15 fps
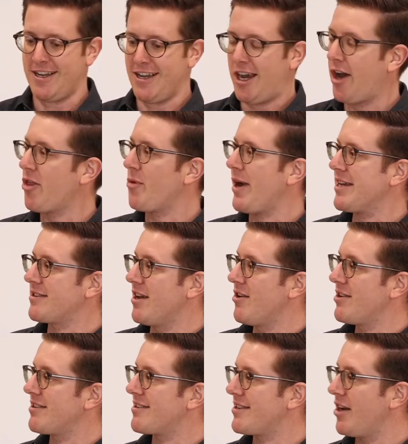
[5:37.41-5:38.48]
otherwise known
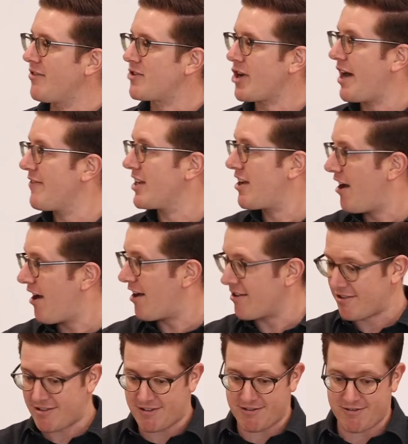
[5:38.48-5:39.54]
as self-driving
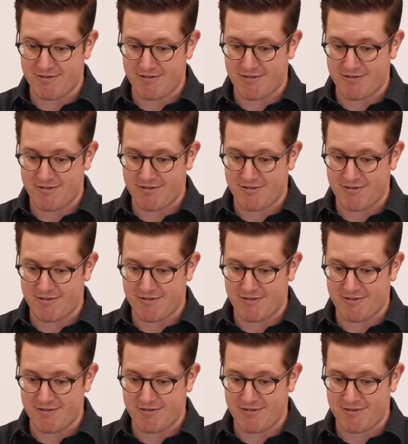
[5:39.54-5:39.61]
cars.